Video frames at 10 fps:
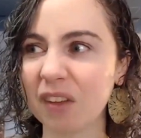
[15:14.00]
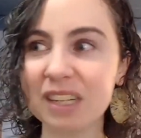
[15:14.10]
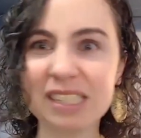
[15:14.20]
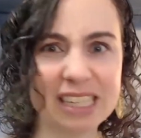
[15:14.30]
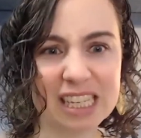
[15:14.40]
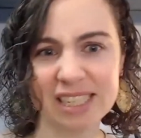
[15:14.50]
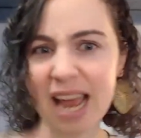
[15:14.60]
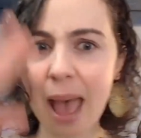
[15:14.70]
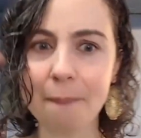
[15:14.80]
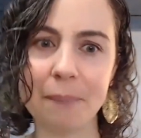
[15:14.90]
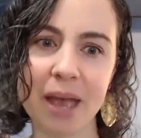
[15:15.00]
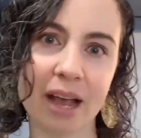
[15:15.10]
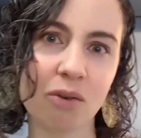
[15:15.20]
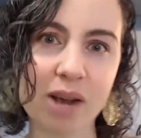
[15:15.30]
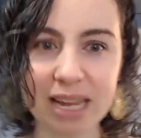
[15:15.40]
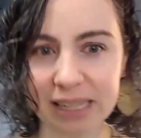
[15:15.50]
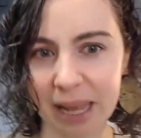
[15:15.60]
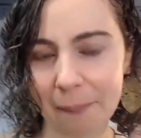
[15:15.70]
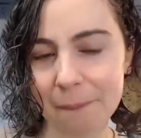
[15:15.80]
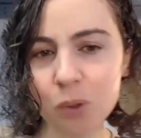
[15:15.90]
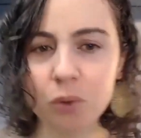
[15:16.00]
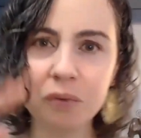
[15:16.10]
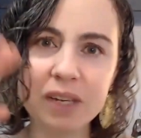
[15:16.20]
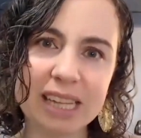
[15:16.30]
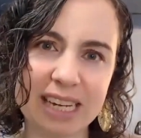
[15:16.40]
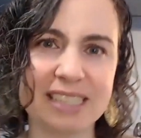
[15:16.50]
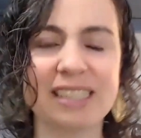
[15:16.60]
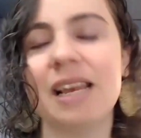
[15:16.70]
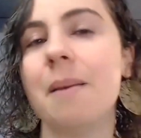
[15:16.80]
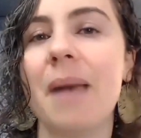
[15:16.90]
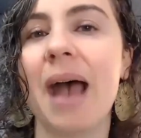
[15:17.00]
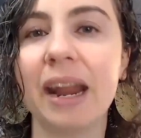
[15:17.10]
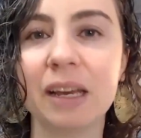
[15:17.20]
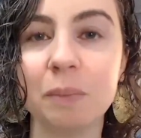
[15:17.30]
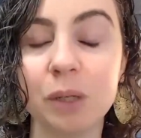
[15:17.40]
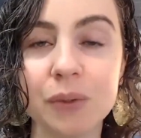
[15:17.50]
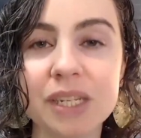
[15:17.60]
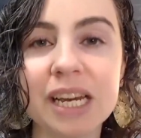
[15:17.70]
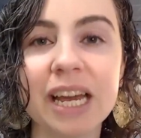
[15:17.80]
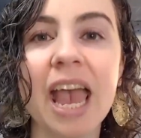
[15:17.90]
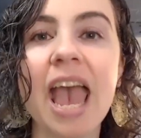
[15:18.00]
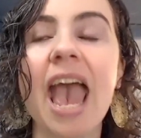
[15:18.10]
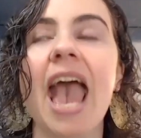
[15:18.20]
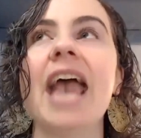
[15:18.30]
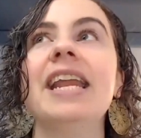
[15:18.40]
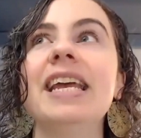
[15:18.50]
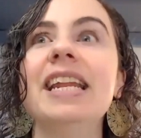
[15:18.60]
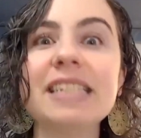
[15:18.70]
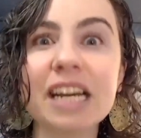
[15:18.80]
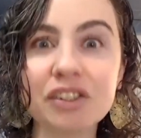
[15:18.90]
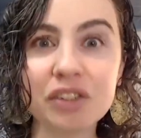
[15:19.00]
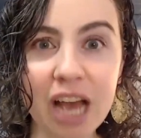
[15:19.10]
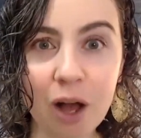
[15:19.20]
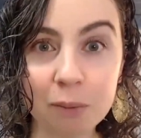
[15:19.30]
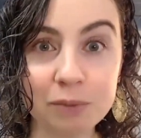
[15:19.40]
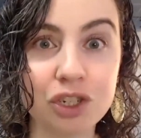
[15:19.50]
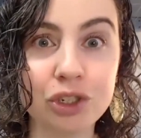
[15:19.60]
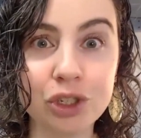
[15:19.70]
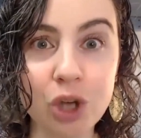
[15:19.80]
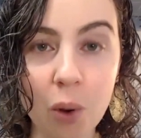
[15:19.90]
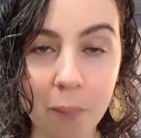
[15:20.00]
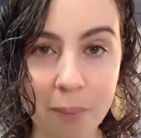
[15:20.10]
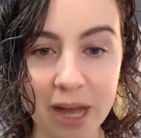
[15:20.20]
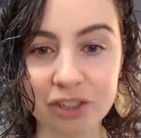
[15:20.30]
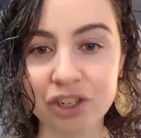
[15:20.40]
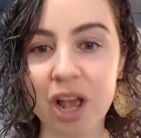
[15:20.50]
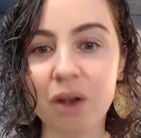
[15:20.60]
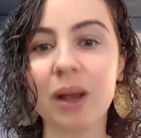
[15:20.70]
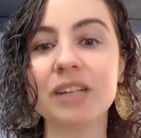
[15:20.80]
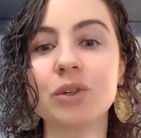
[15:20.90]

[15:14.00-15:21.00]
It's like this epic, right? Like movie, like cinematic music. And it has actually helped so much, right?